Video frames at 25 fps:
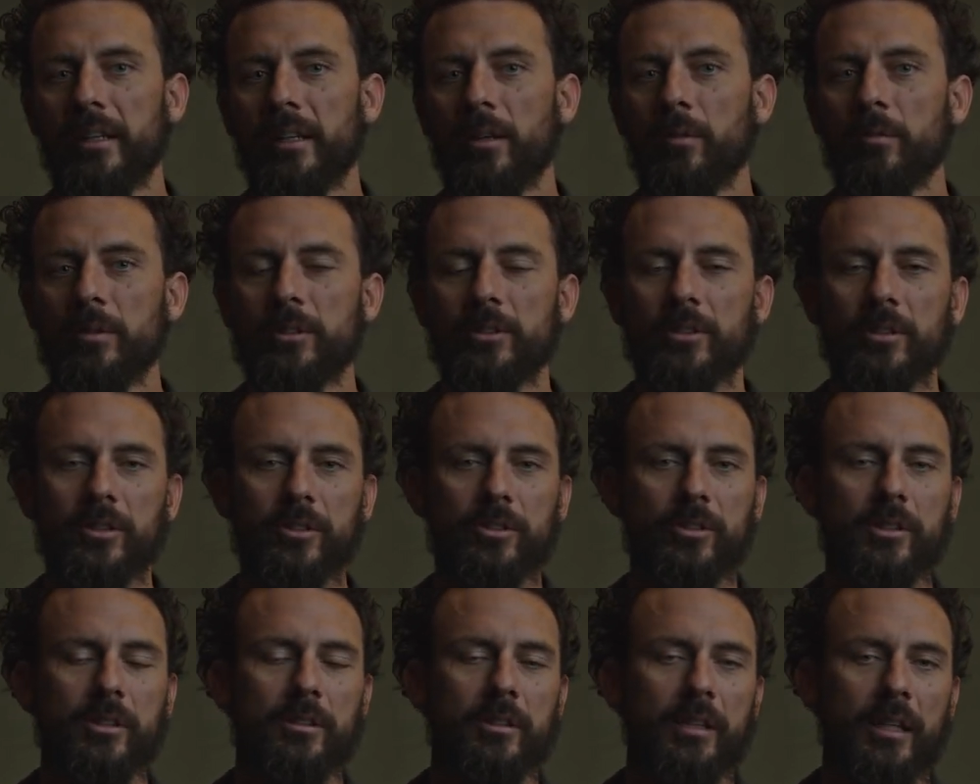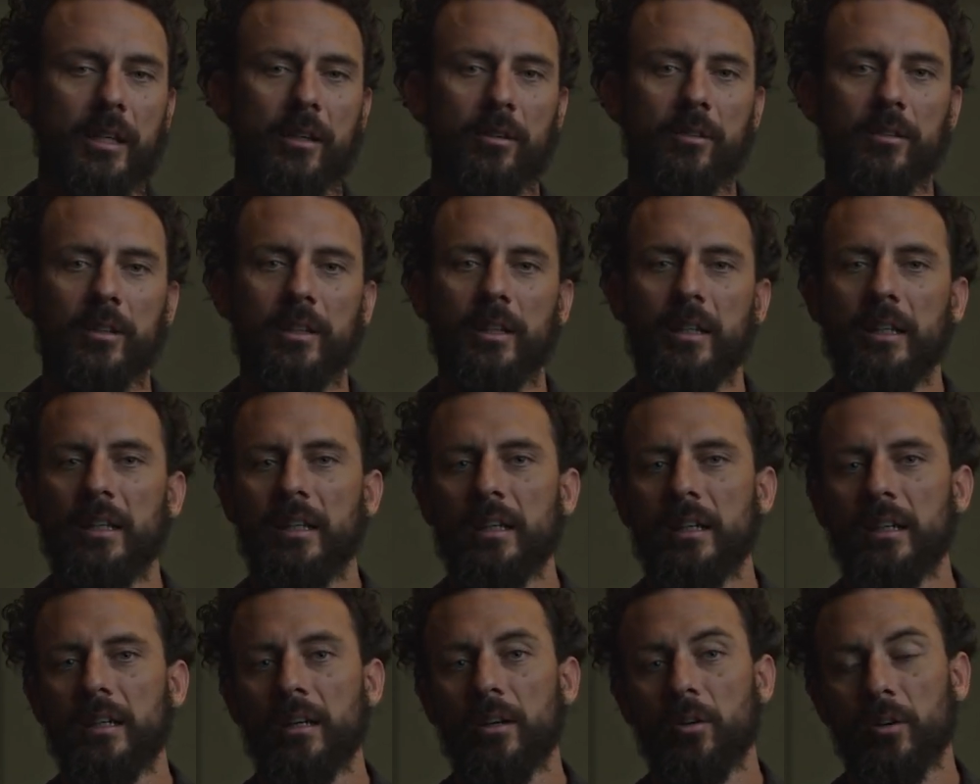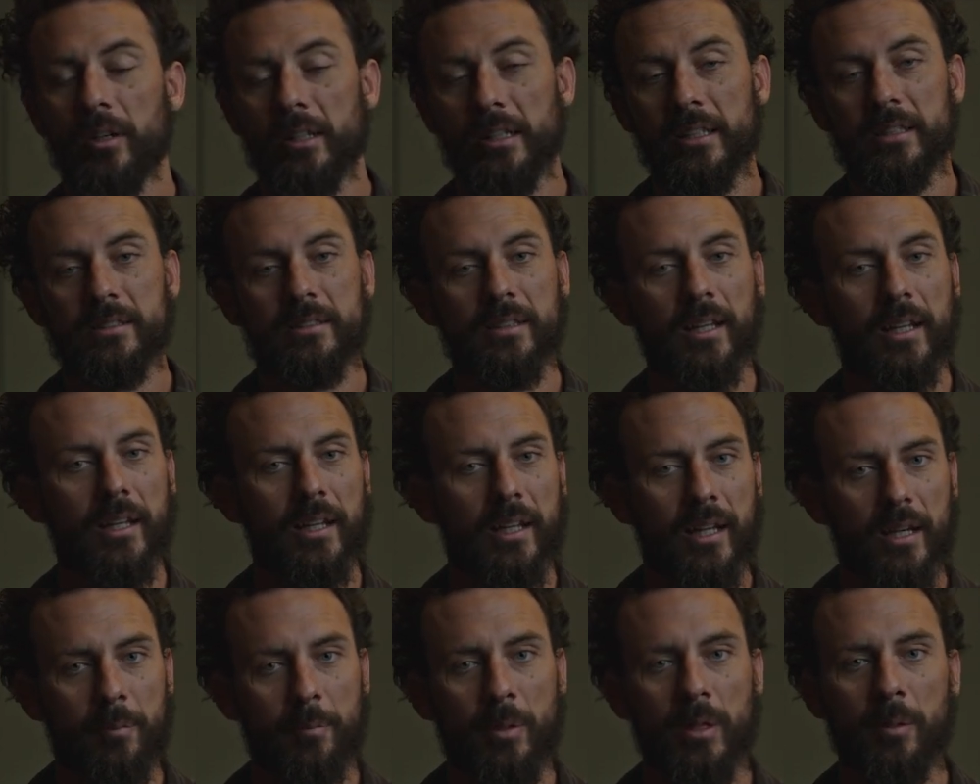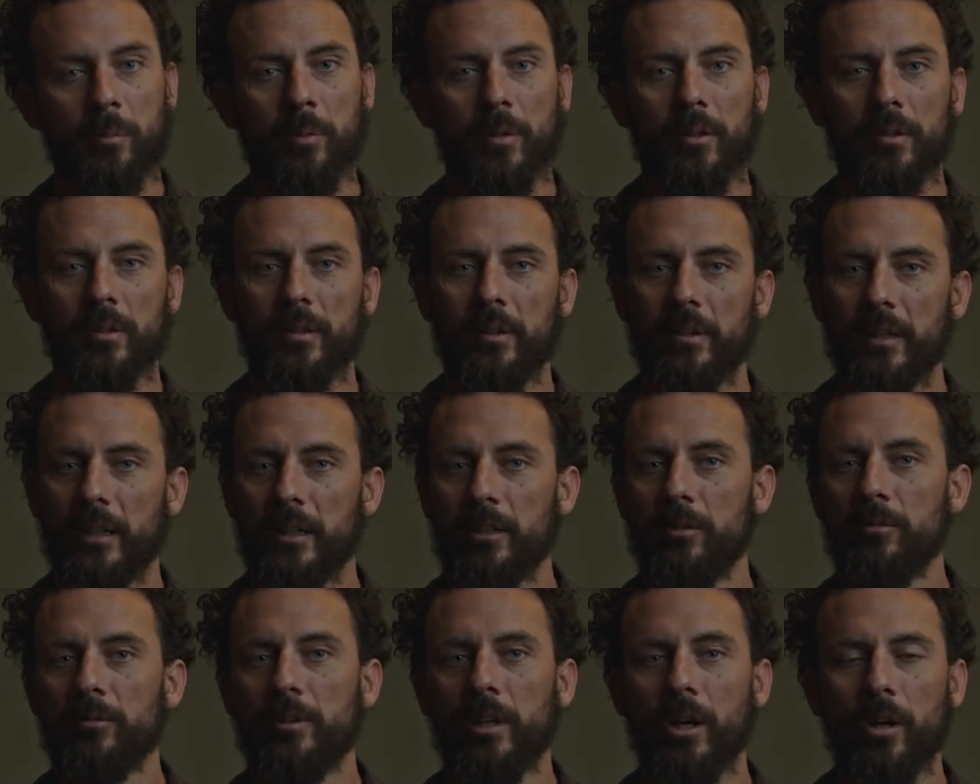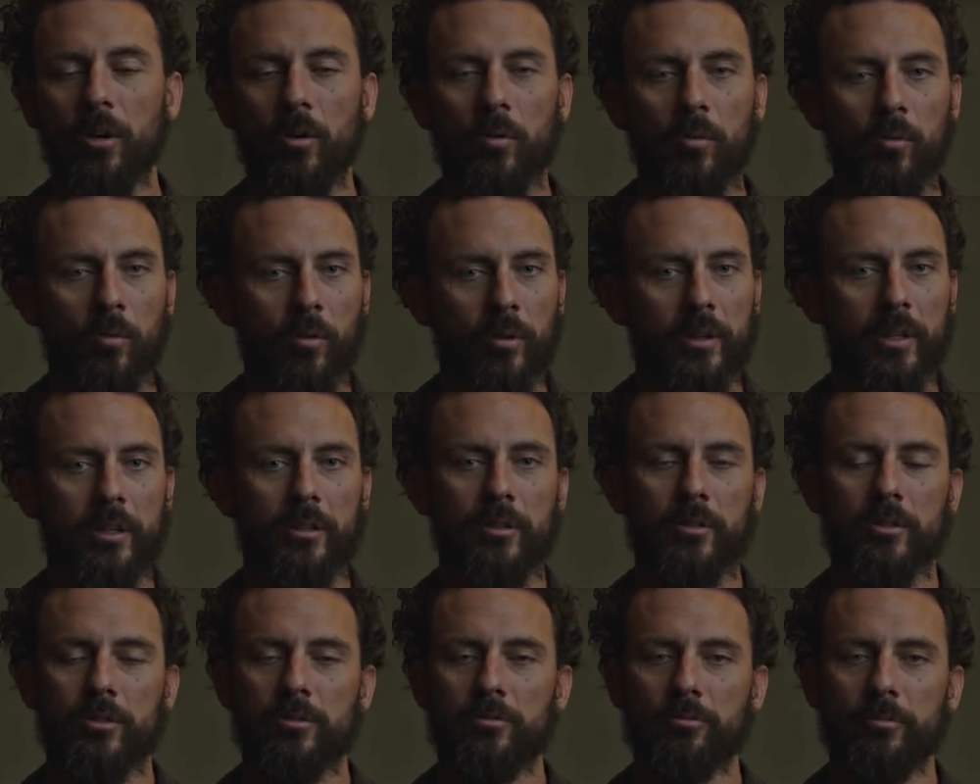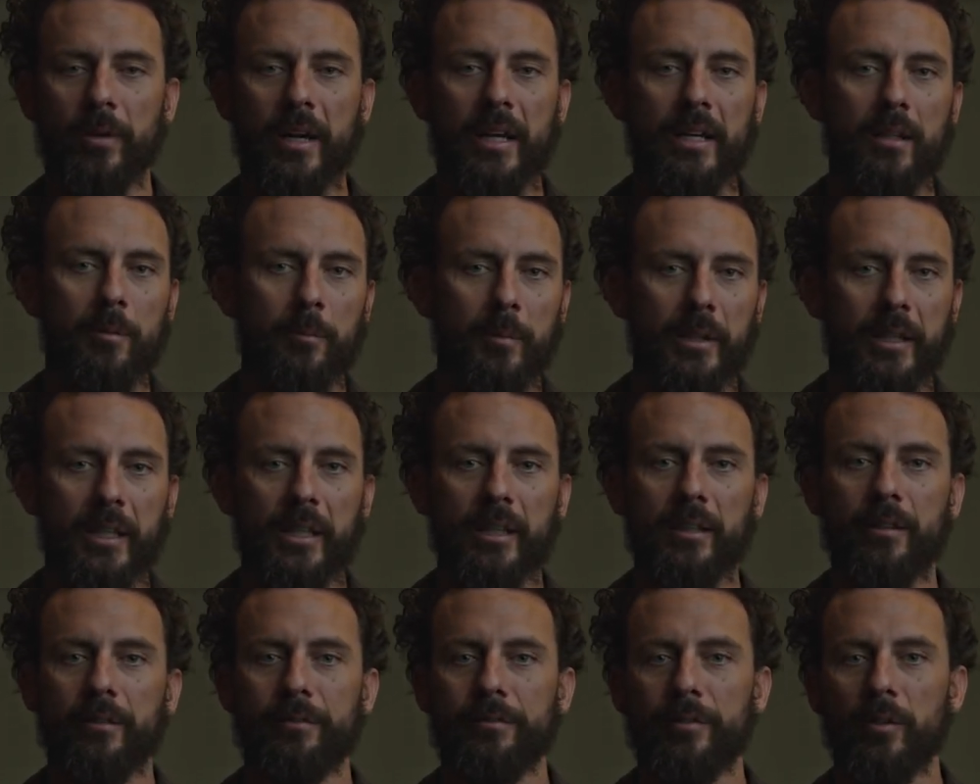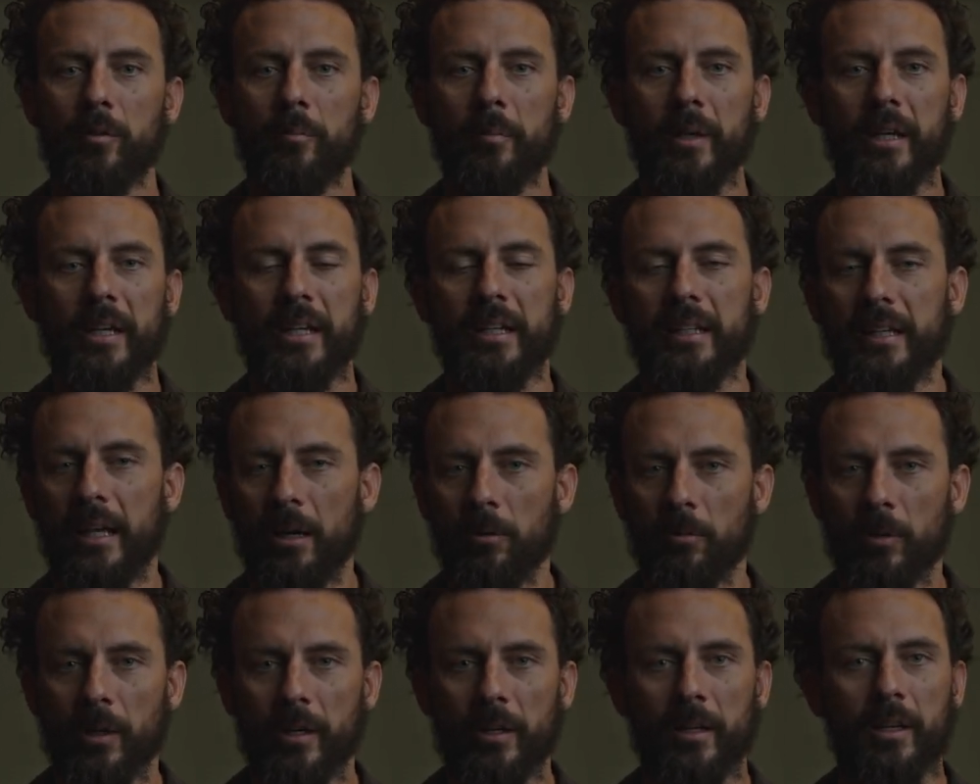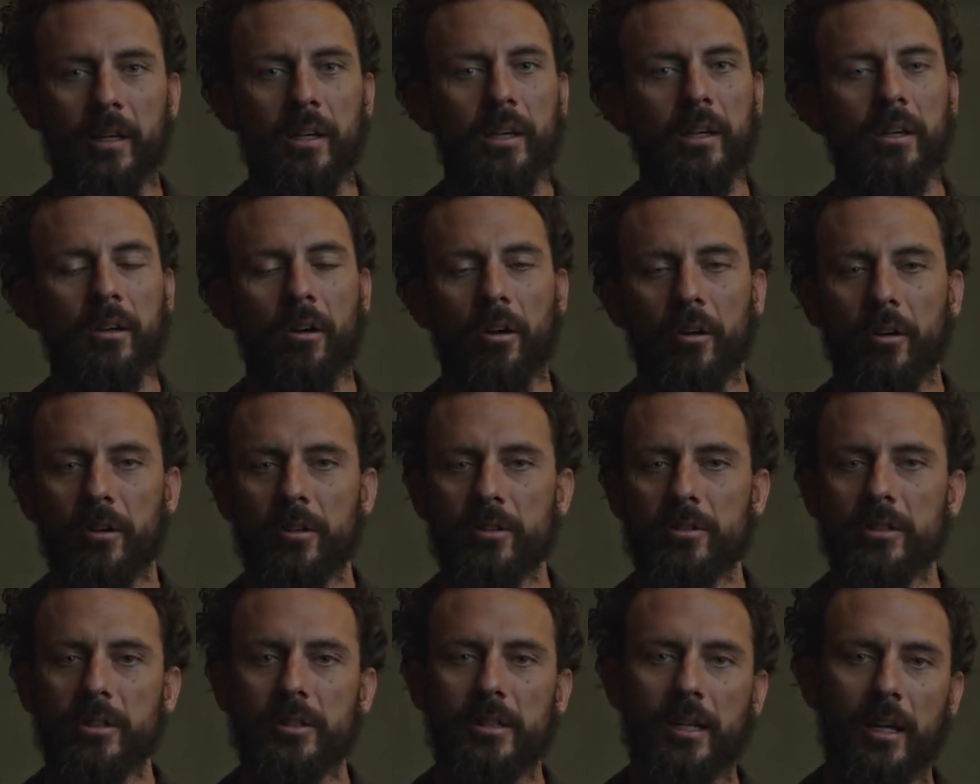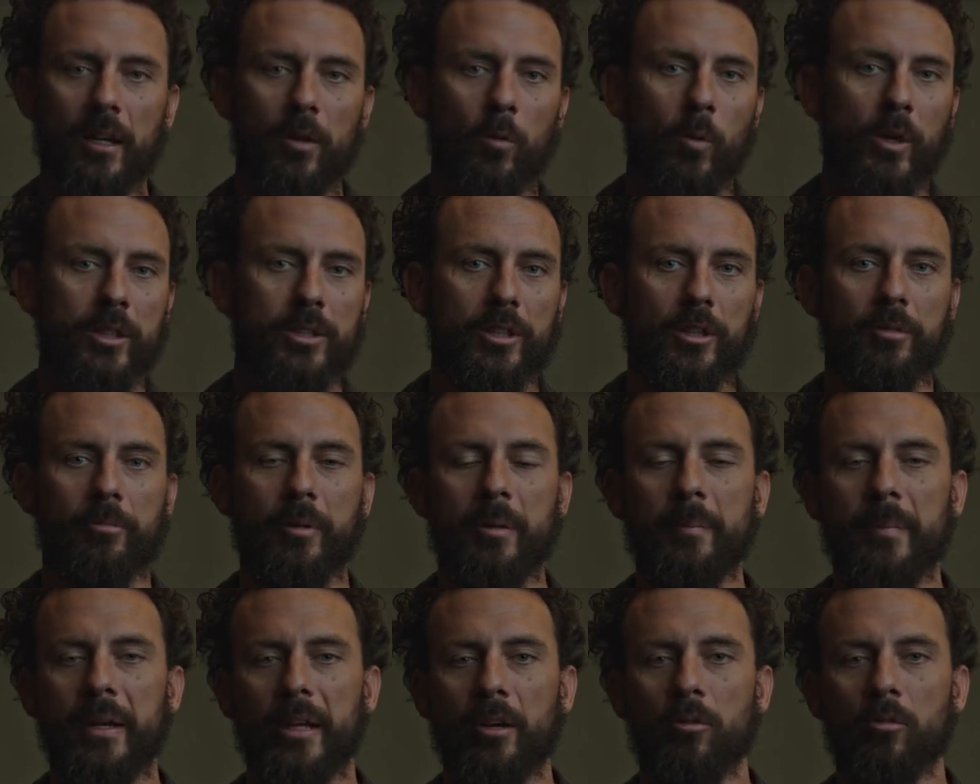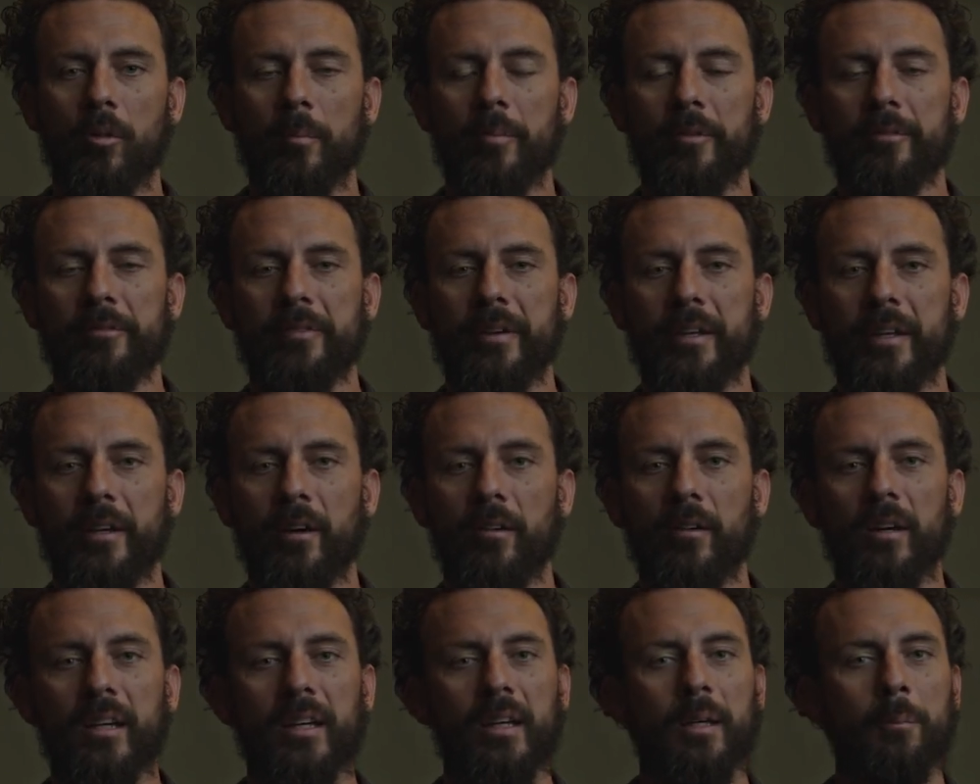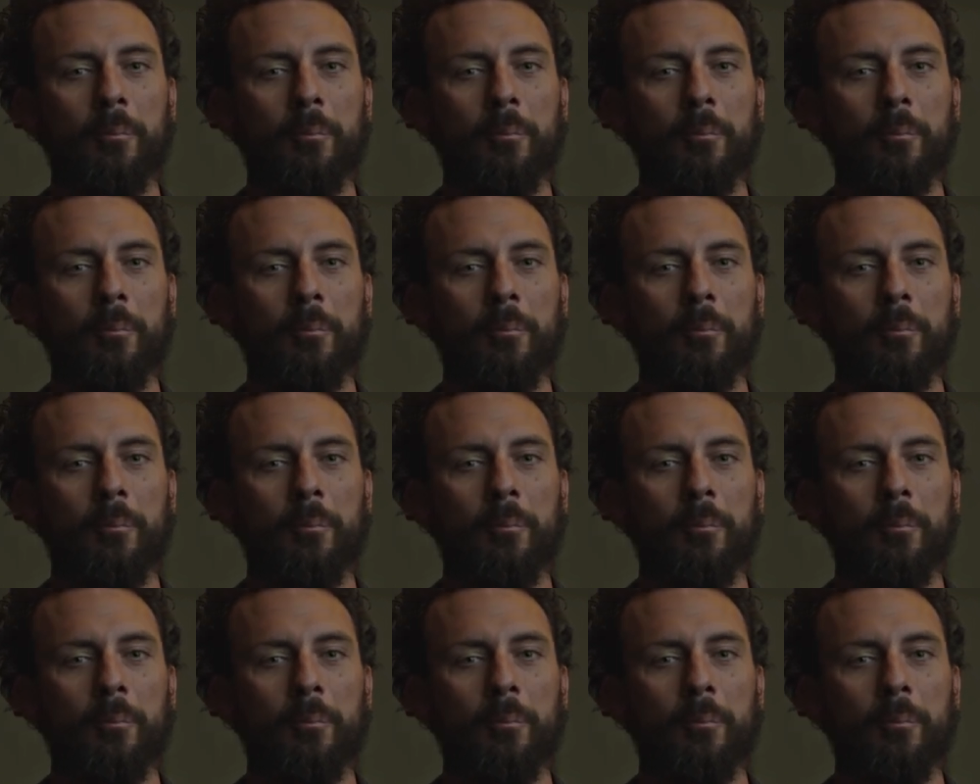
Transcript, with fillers: No one's going to sit down, uh, or at least not a lot of people that you know or that are just randomly in the filmmaking network are going to sit down and watch a three minute corporate video.